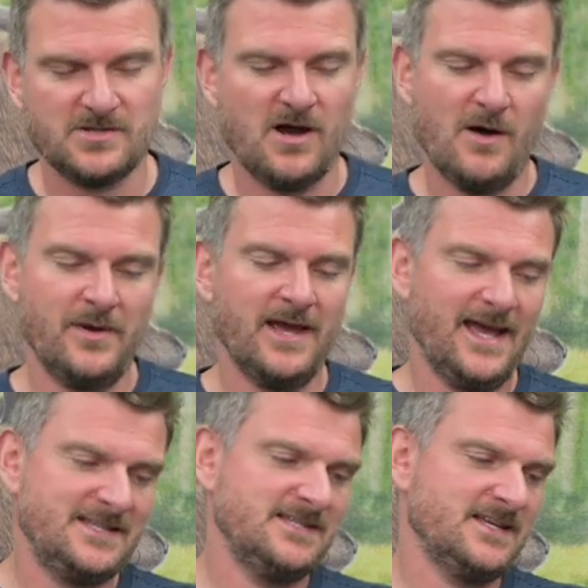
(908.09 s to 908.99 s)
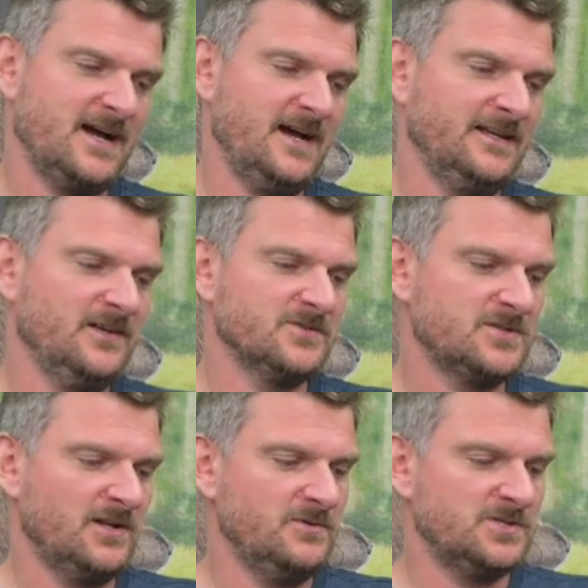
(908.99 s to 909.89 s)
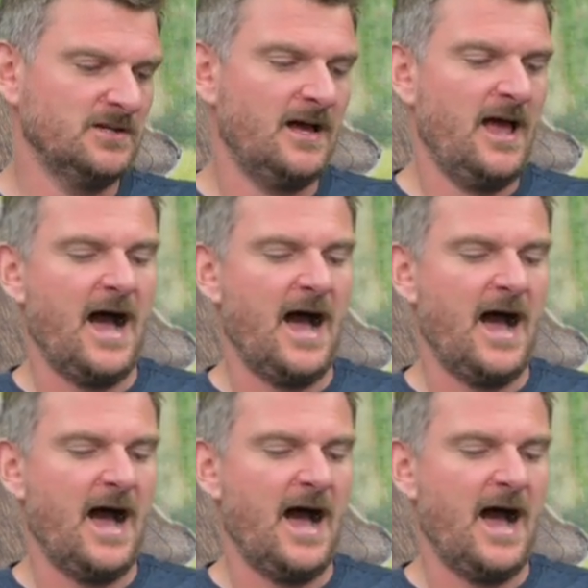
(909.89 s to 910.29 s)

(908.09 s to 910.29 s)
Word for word: as a hobby, it is an ideal solution.